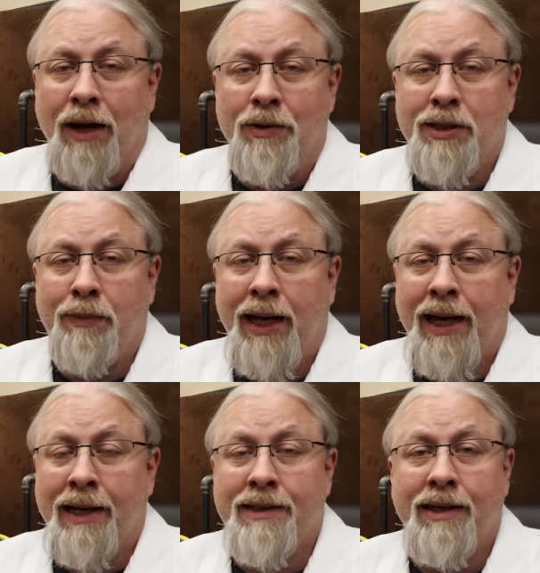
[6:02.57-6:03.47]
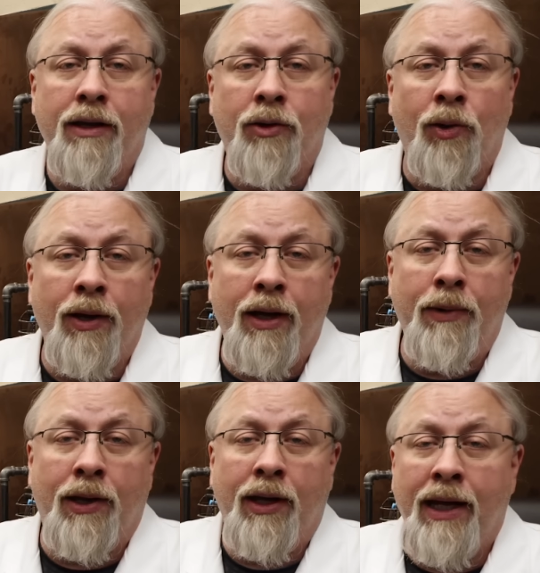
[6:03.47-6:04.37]
That was a pass. The cooling
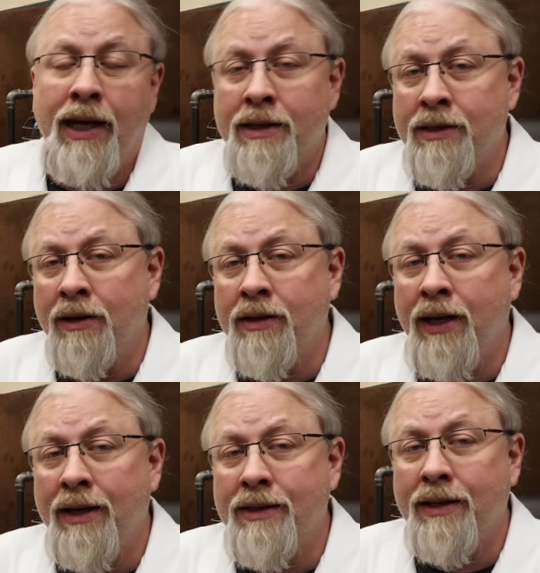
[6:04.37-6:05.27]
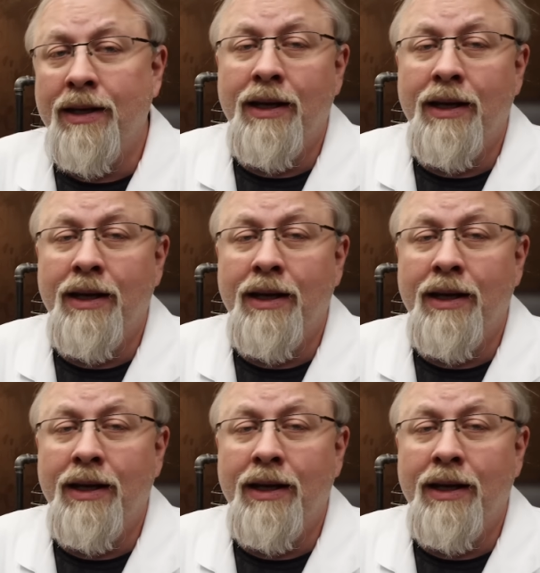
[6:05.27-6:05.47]
ability heat soak test,